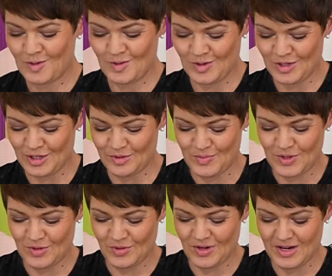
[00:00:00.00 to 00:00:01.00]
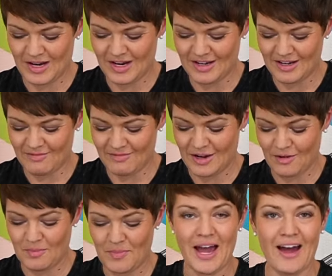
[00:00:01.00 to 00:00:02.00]
You can just be creative.
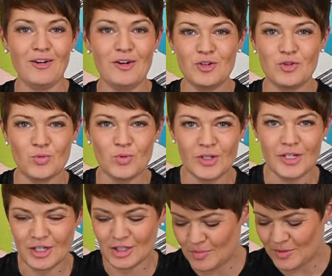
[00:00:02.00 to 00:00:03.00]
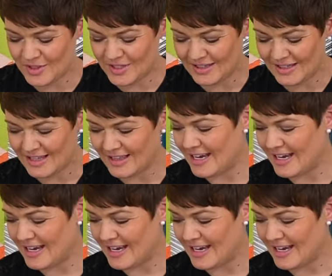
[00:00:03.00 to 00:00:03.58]
Now the pattern is really explicitly